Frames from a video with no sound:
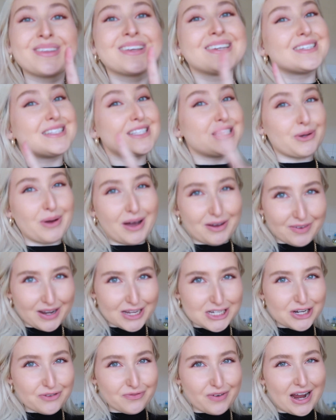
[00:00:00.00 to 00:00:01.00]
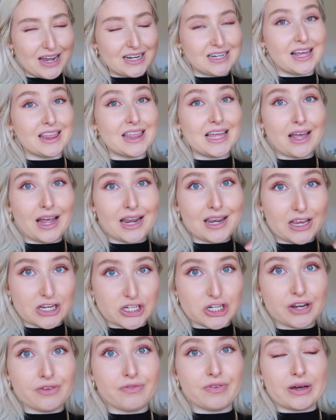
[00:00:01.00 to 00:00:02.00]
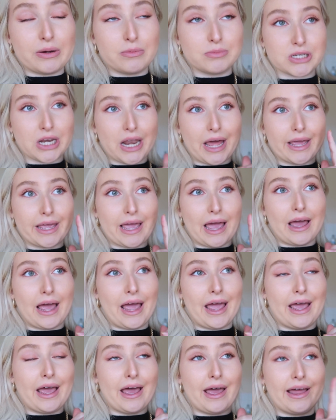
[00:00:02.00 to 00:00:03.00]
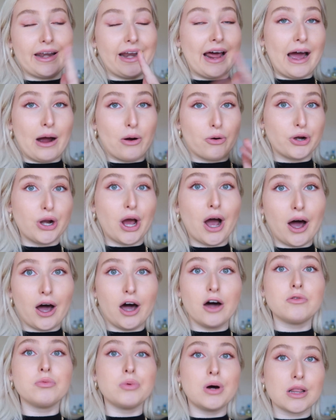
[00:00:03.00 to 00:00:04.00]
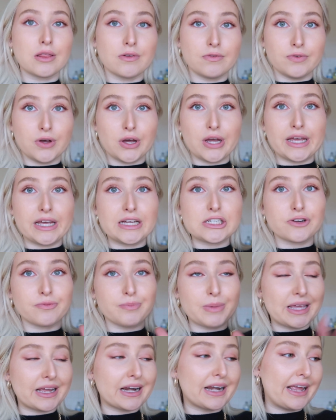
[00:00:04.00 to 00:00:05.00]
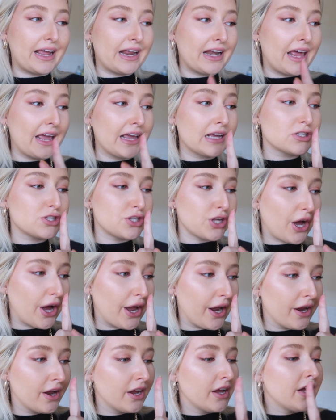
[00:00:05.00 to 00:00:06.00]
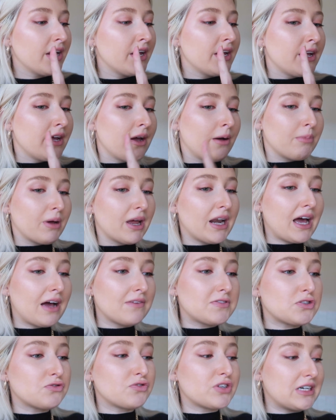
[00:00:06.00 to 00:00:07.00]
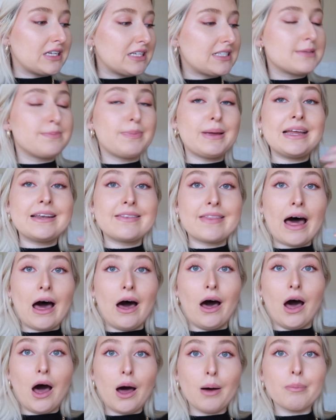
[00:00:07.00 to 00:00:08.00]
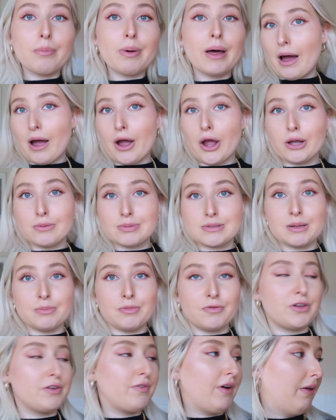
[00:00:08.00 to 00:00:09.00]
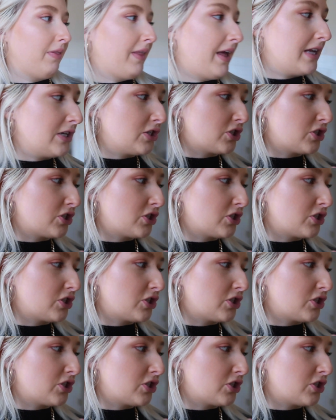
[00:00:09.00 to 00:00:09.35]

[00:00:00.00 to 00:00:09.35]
because you are flashing red. I think I literally filmed like 1.5 hours worth of footage of me cleaning. So I'm going to have to really speed that up. I hope some of you found that